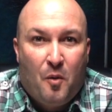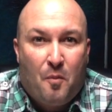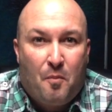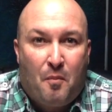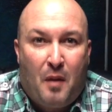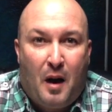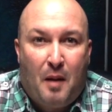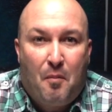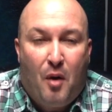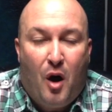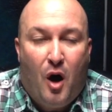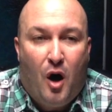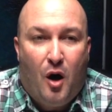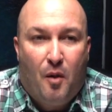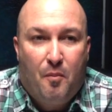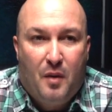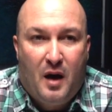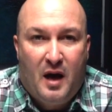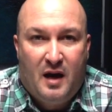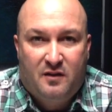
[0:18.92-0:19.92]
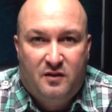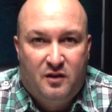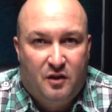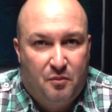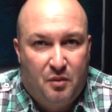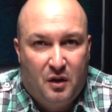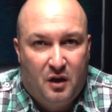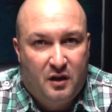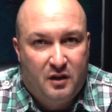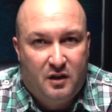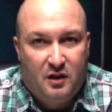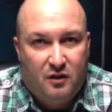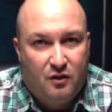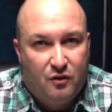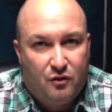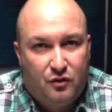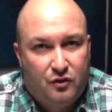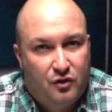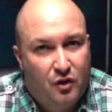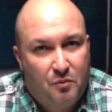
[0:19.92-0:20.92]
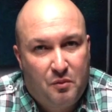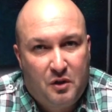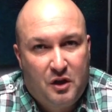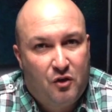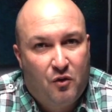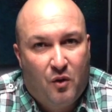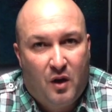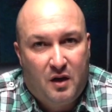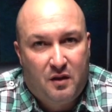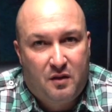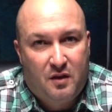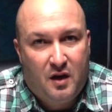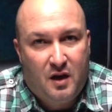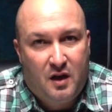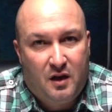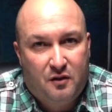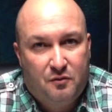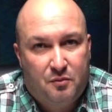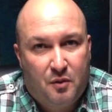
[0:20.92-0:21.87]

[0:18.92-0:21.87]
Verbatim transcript: my mom has the ability to do so many great things,